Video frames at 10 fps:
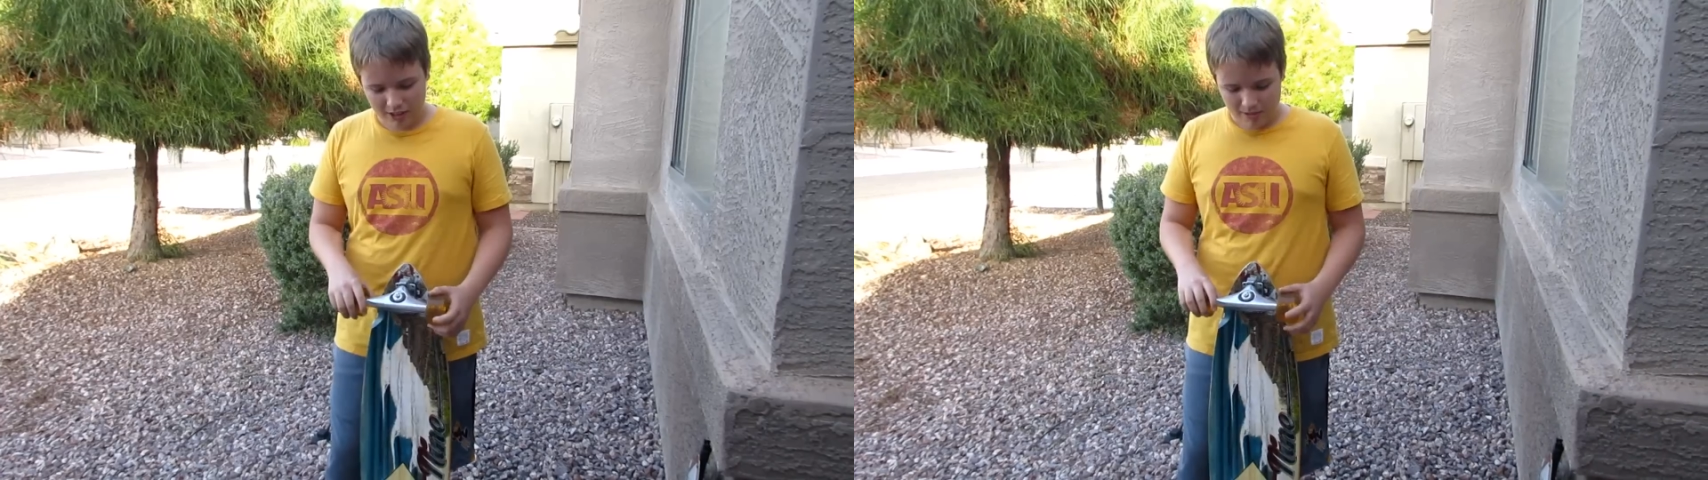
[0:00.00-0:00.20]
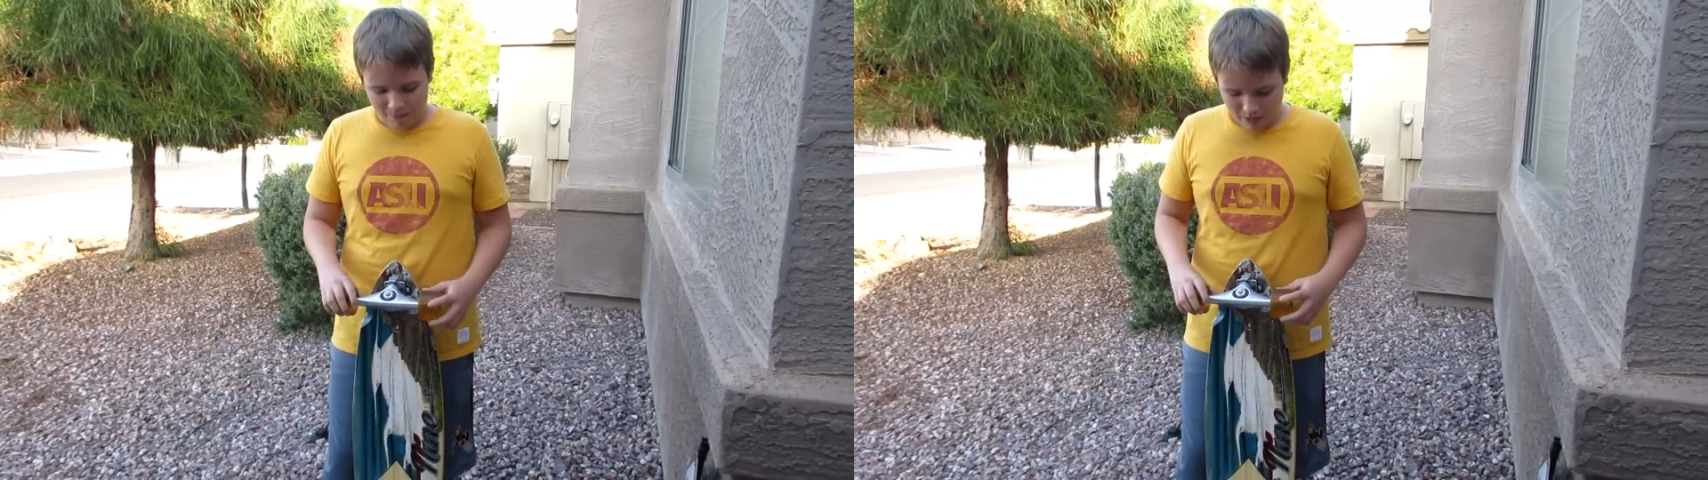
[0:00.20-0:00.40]

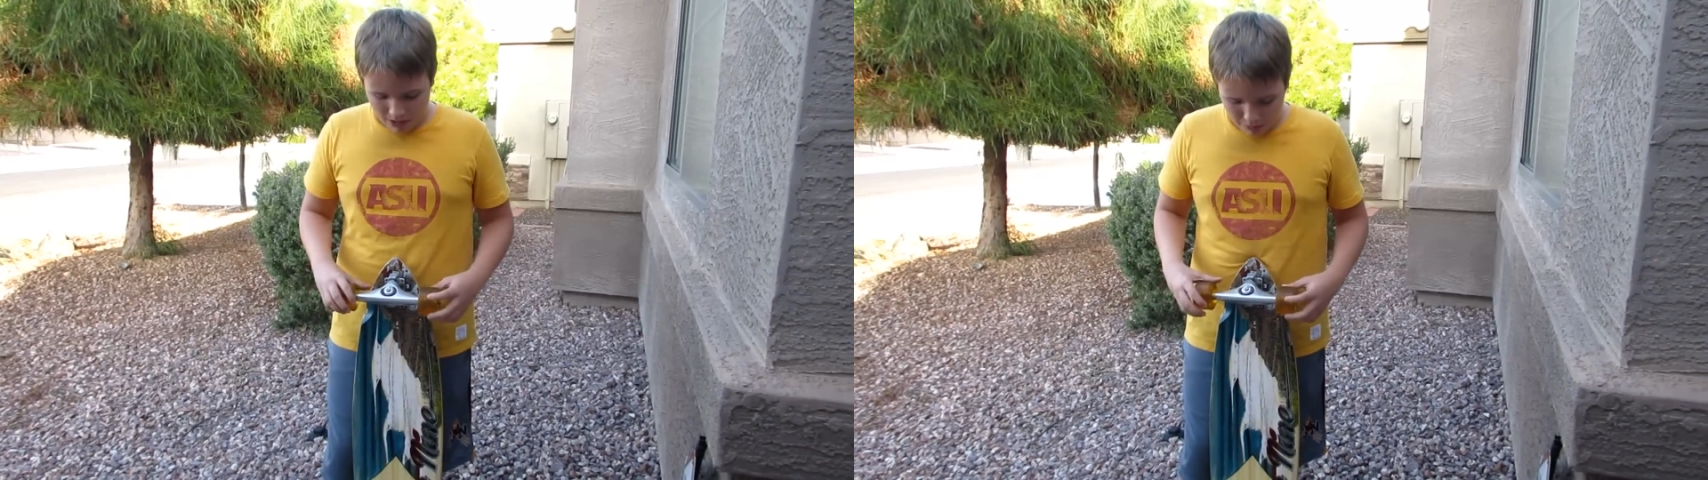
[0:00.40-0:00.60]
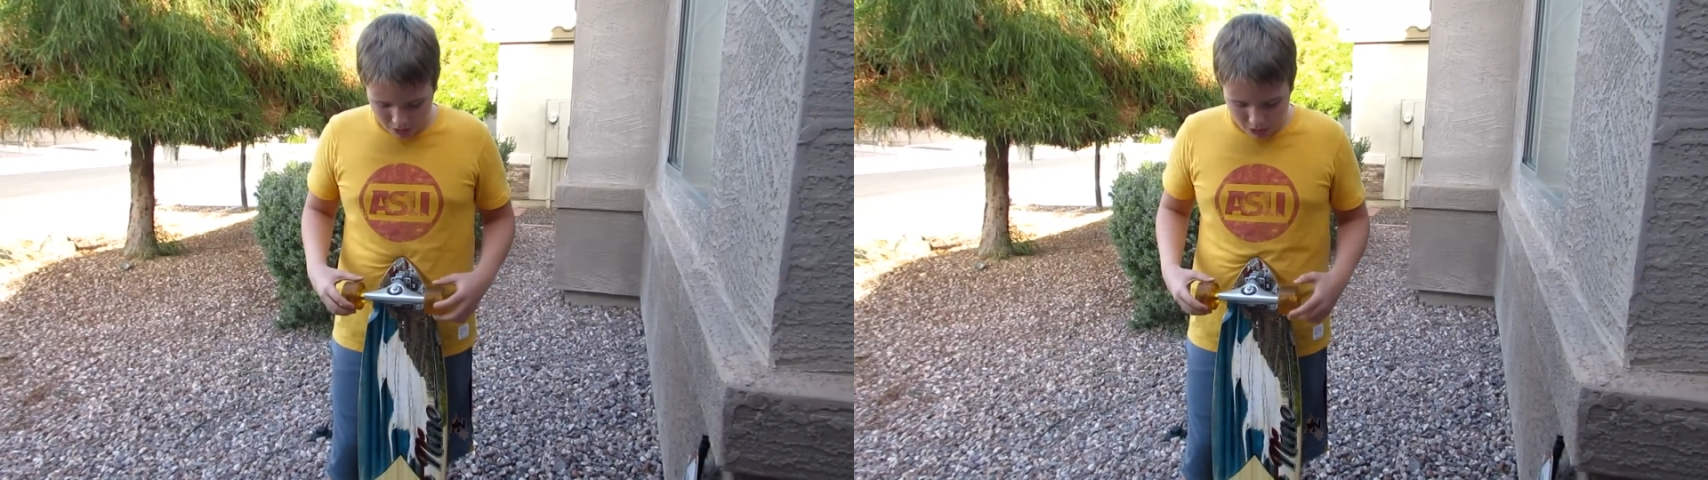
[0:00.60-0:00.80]

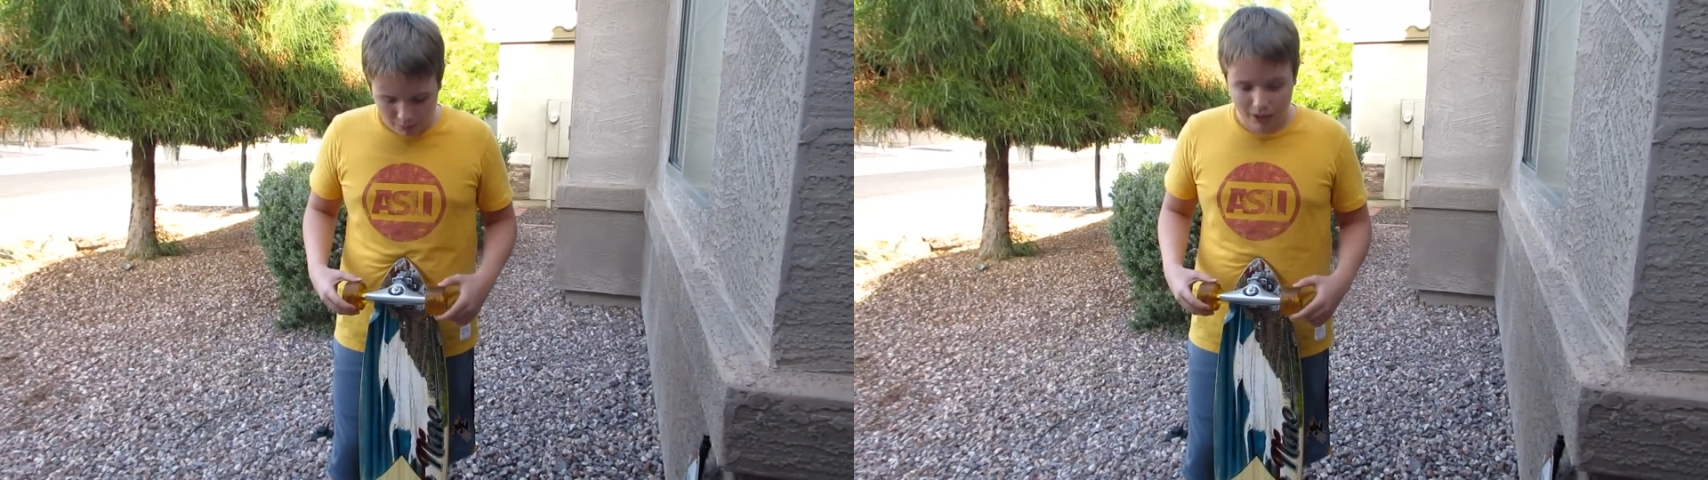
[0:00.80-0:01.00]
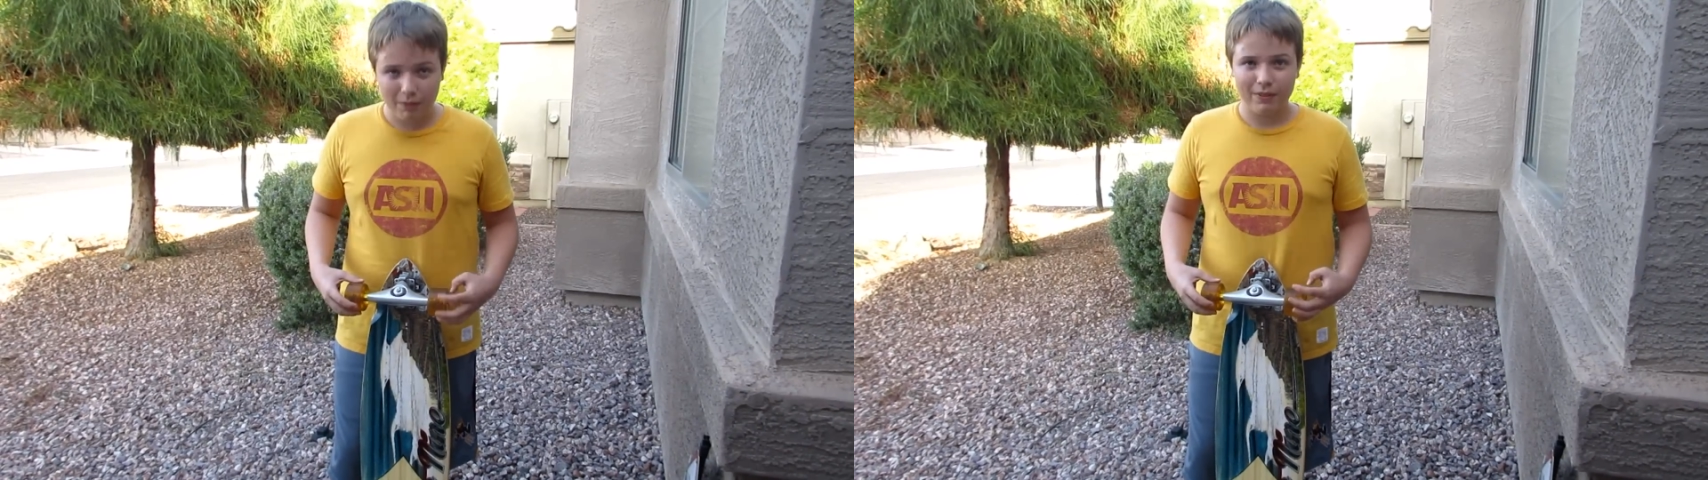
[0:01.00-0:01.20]
and I'm
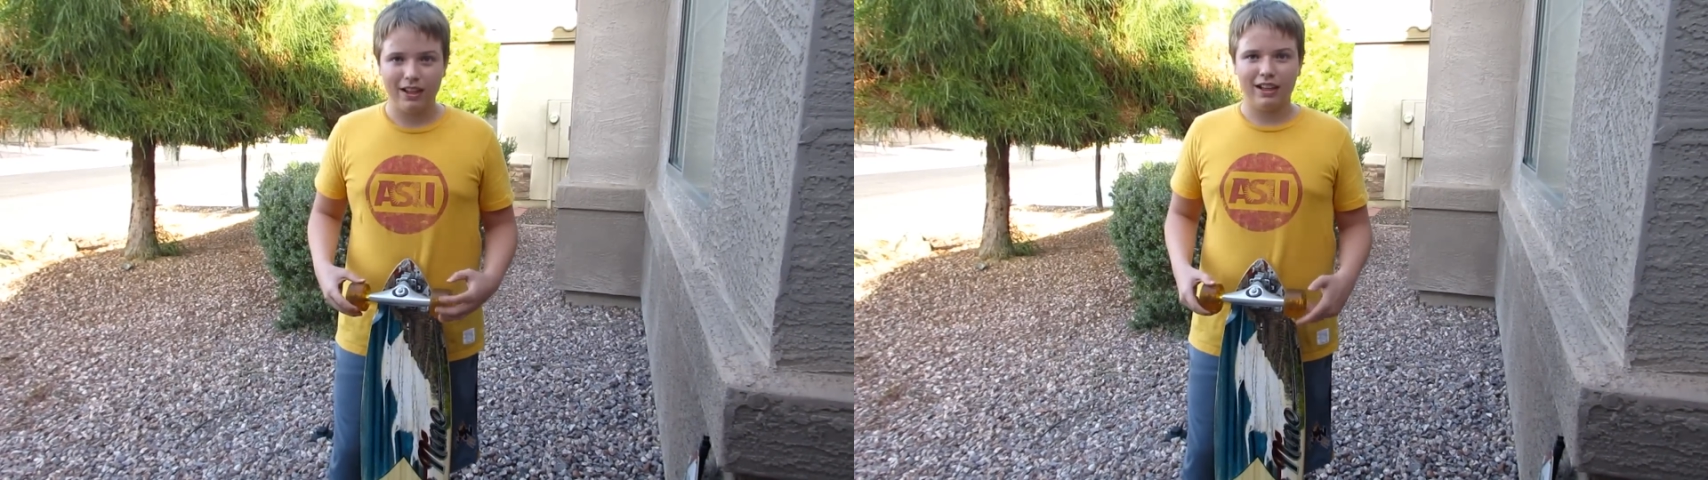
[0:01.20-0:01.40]
super happy